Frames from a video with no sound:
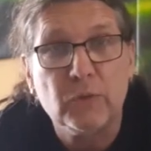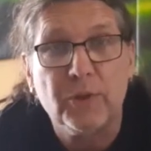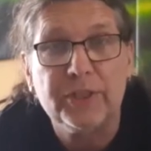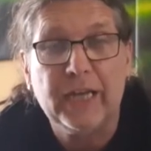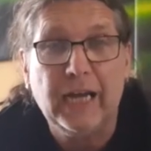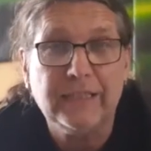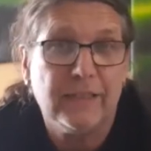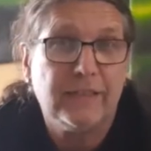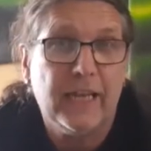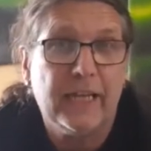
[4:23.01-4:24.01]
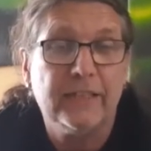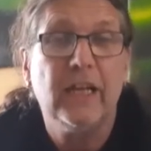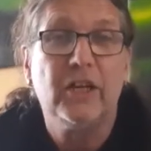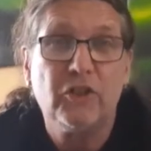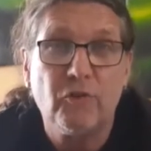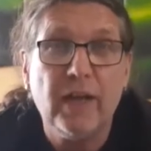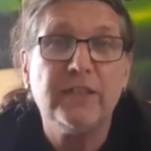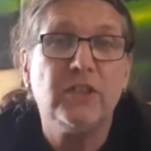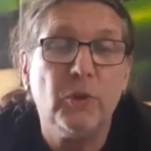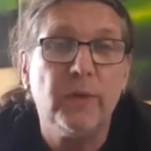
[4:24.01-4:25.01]
So what the guides are saying is
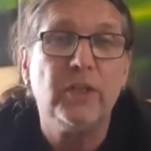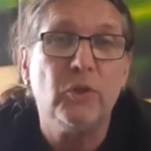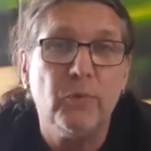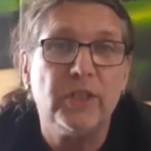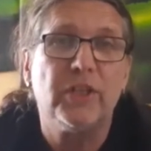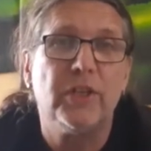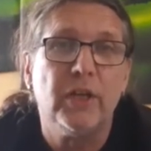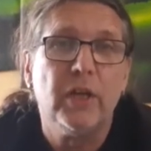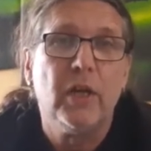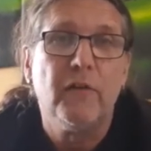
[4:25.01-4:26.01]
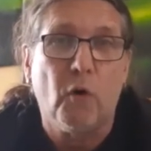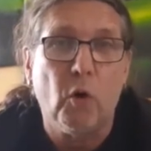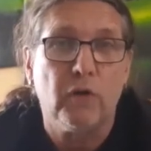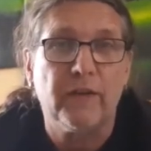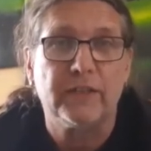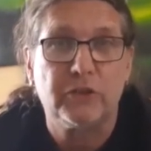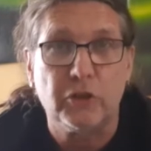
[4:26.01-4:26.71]
trust your intuition for all of us.